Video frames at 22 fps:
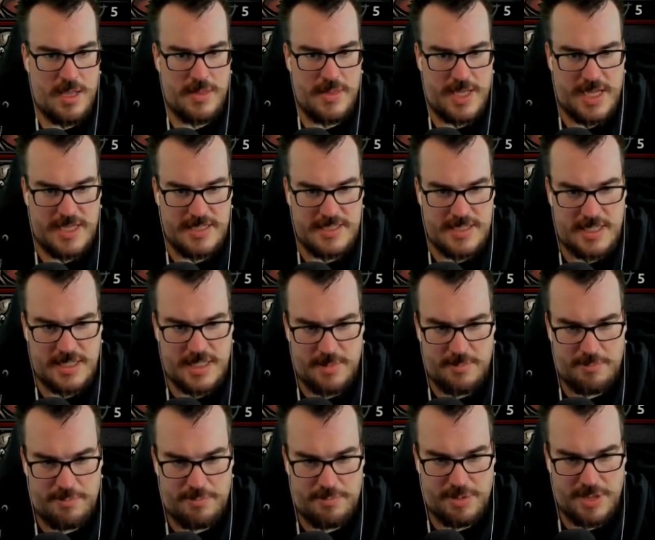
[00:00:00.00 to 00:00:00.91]
Like is it
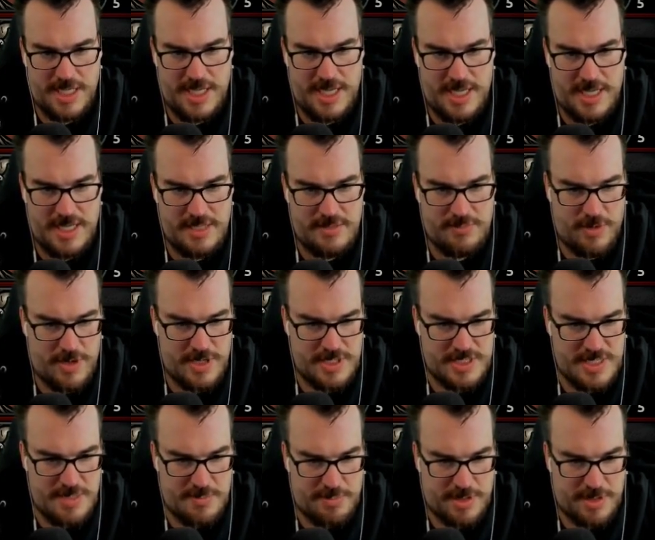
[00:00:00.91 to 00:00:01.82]
the bleed? Where's
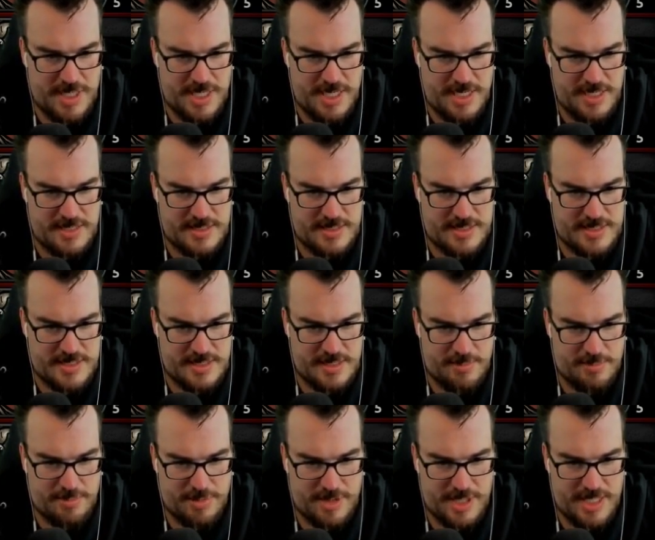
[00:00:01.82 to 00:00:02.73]
the bleeds?
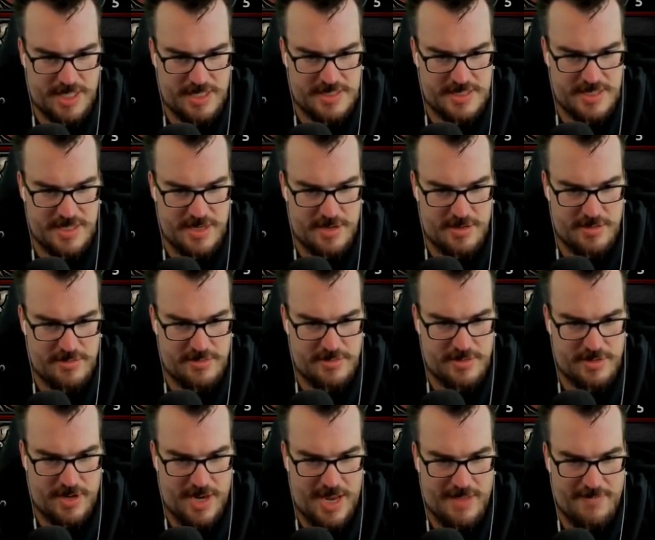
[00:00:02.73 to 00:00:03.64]
The bleed stone?
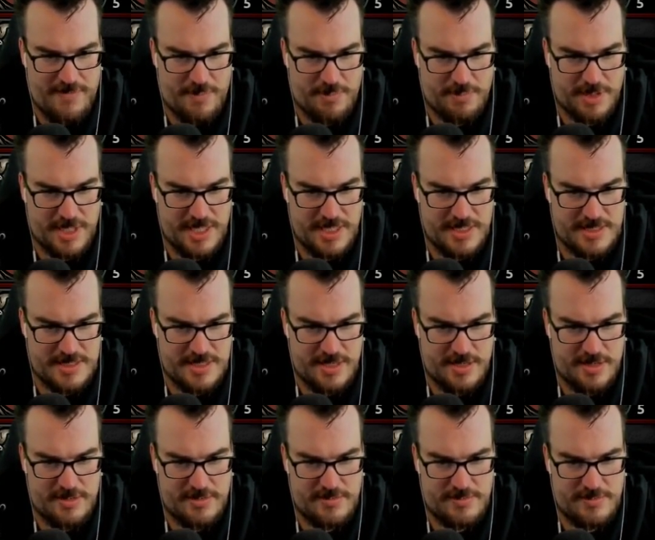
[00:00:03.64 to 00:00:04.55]
Don't I have a bleed
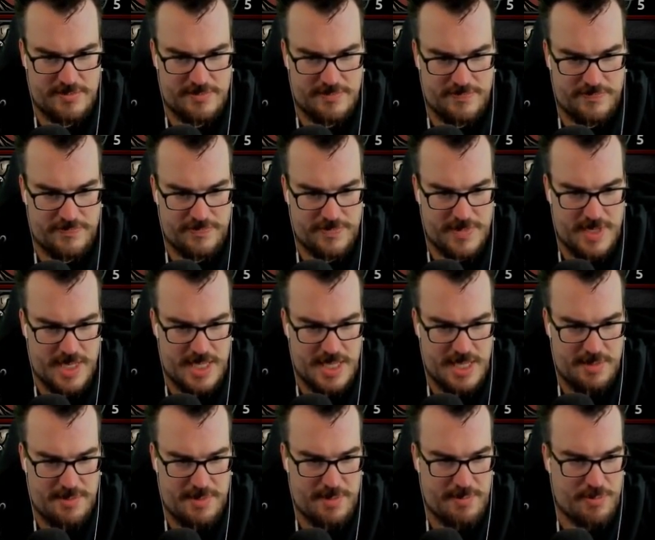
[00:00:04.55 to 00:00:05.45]
stone? Yeah,
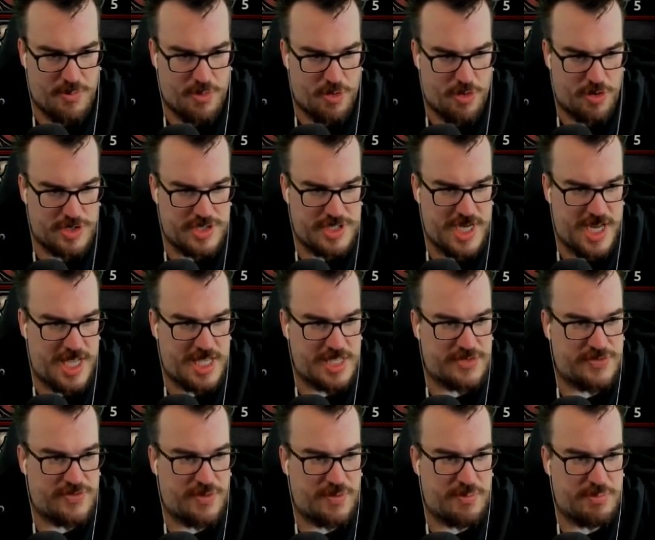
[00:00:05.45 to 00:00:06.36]
that'd be more
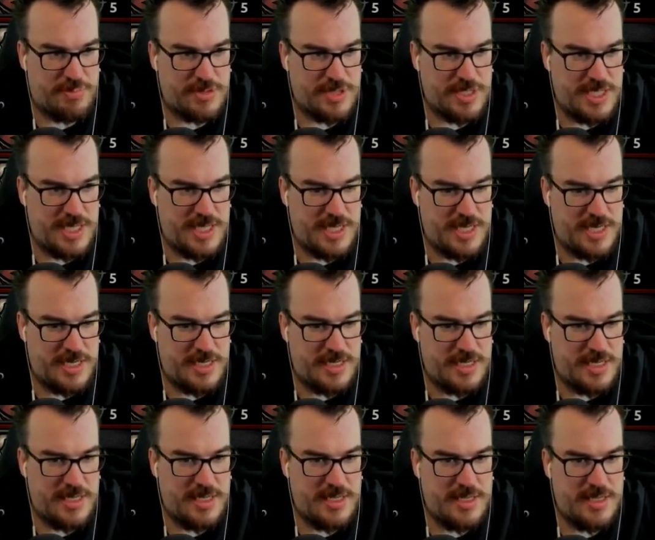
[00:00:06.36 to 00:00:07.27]
chance for bleed.
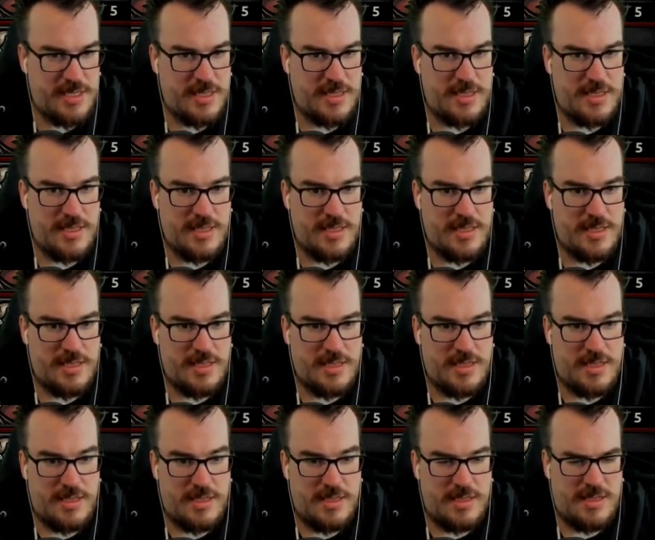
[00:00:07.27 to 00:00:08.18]

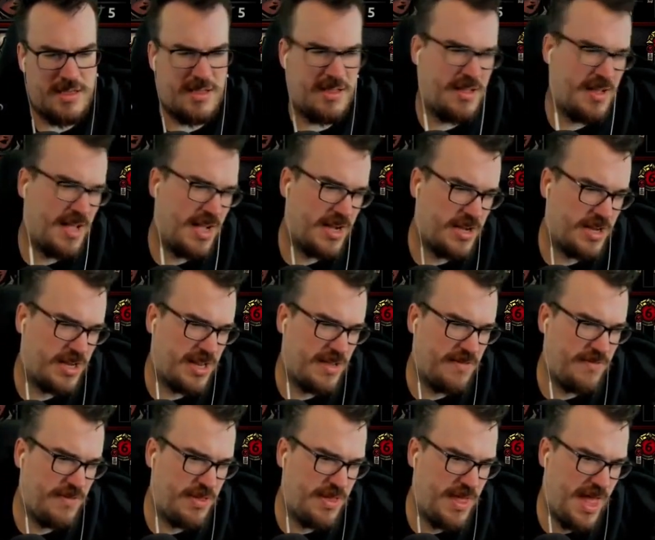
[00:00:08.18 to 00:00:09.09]
I could
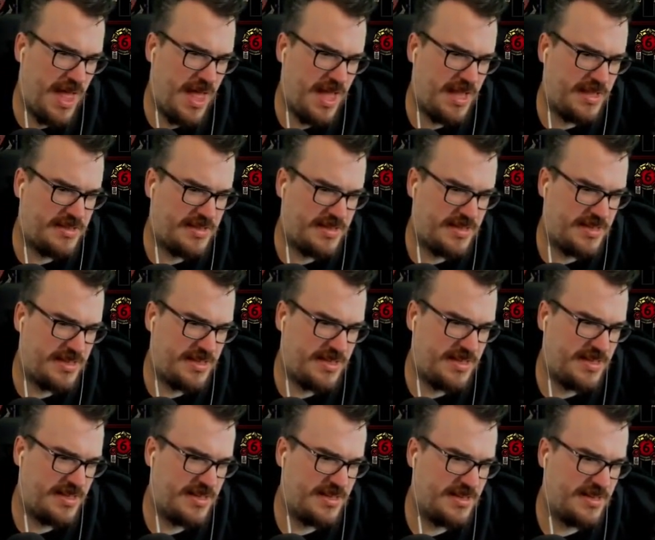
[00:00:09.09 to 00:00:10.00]
give you that.
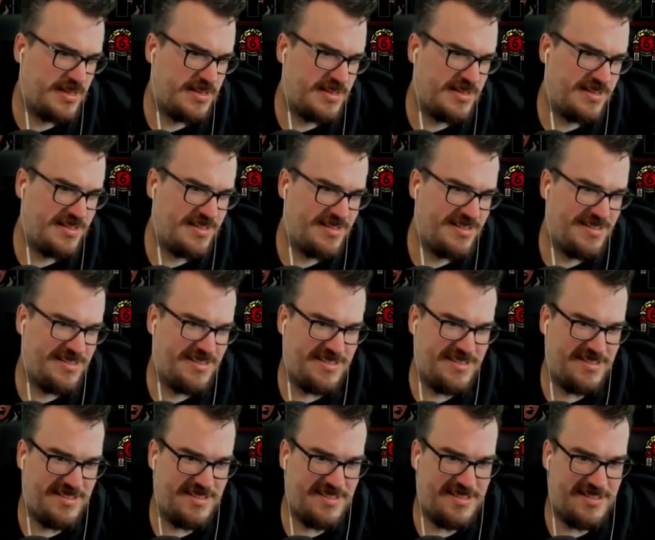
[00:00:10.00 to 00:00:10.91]

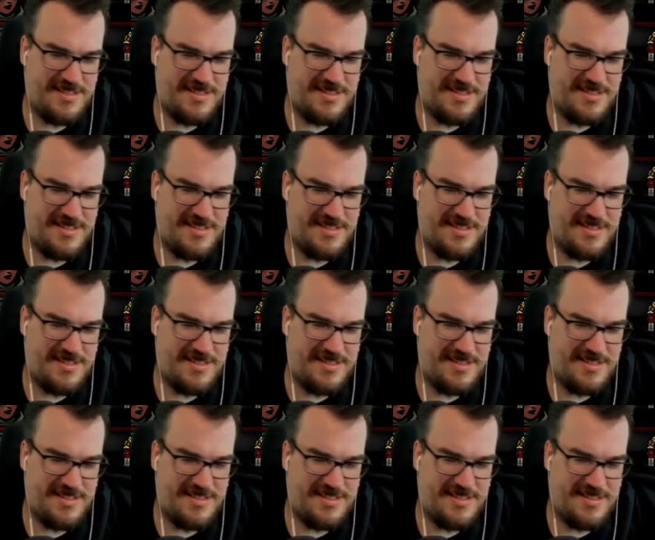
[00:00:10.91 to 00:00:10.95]
Uh,